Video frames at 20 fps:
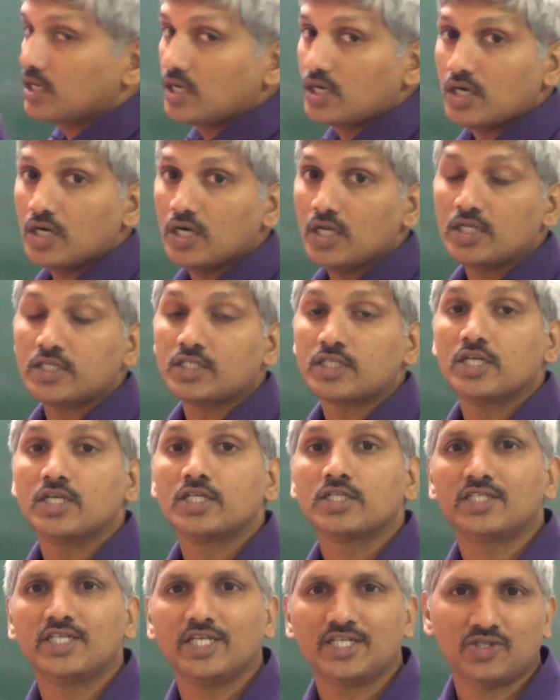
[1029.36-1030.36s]
girls
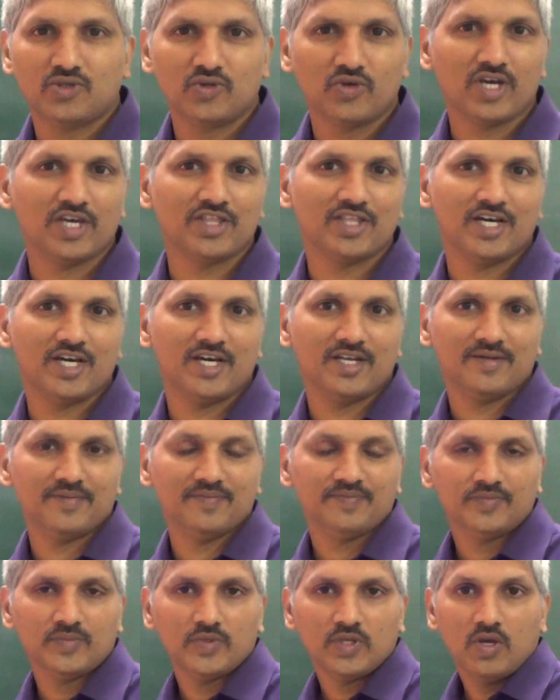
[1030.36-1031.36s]
sit together.
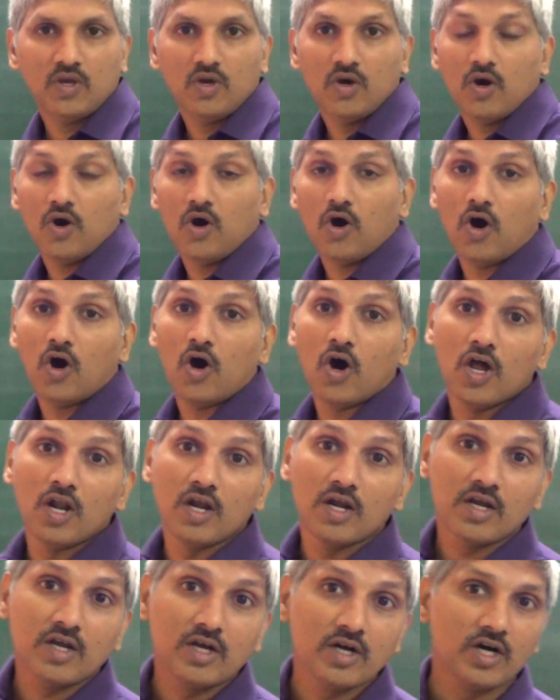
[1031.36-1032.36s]

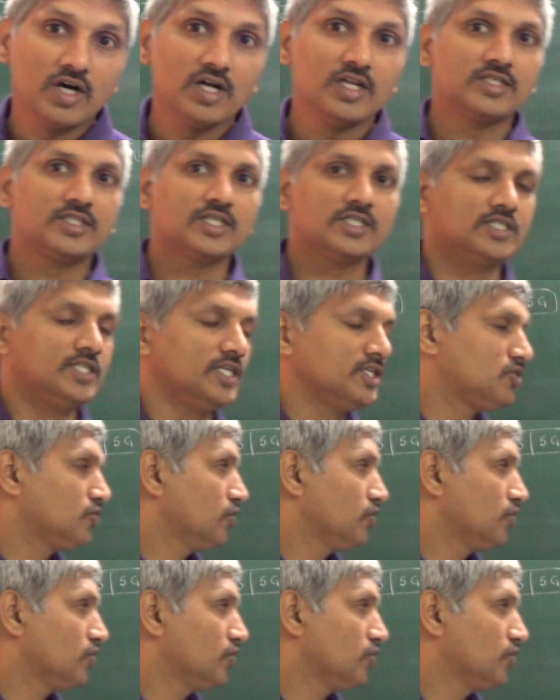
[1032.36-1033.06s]
All girls sit